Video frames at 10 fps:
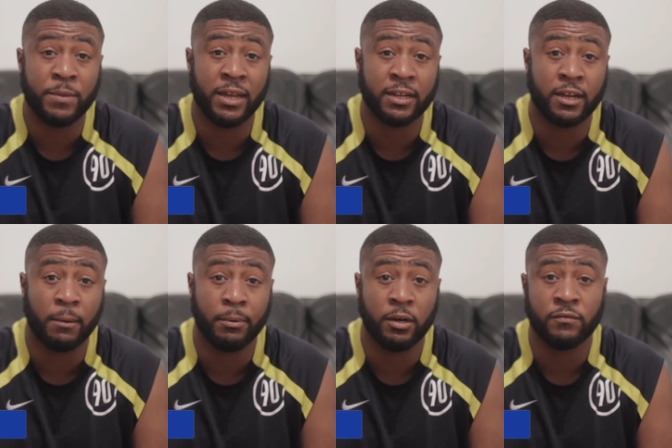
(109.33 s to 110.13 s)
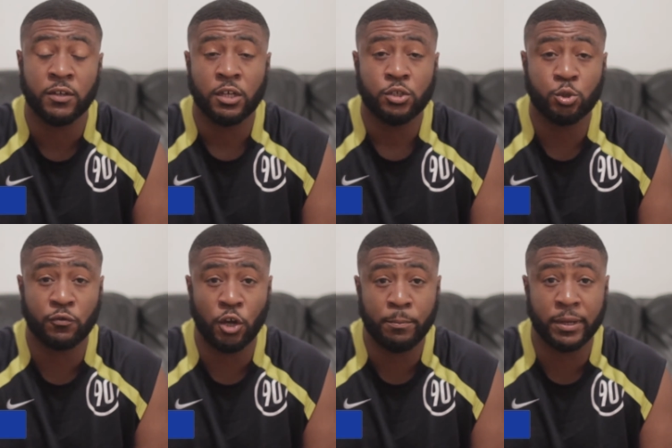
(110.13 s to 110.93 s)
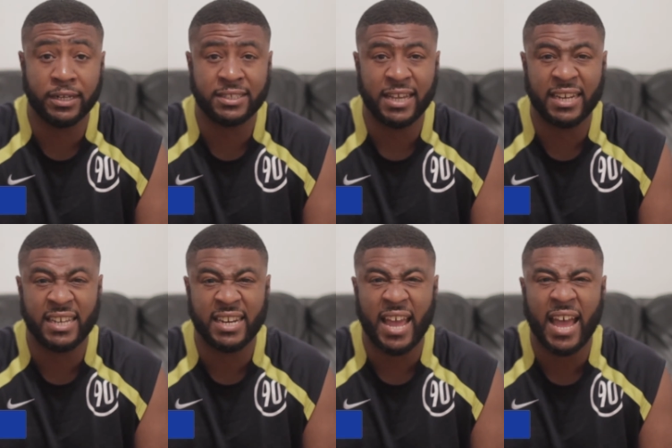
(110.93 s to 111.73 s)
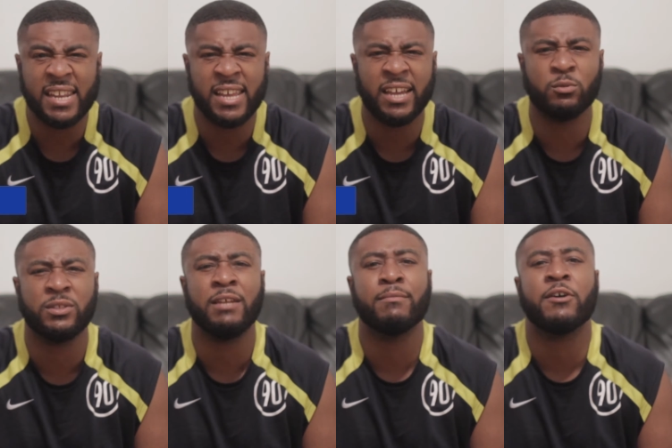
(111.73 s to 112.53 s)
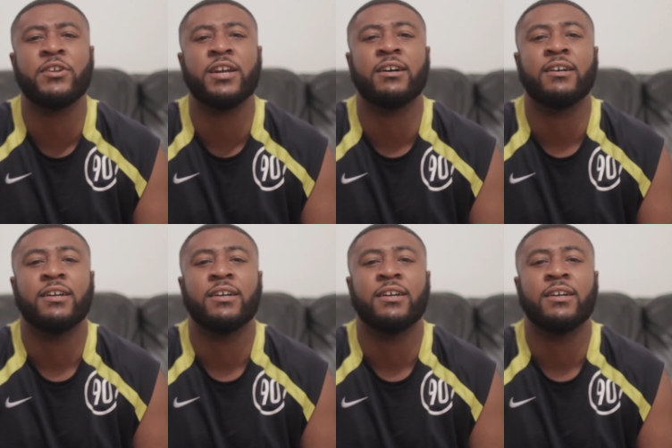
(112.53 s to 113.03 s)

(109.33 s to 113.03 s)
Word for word: had a couple of sort of openings, and then Angel Di Maria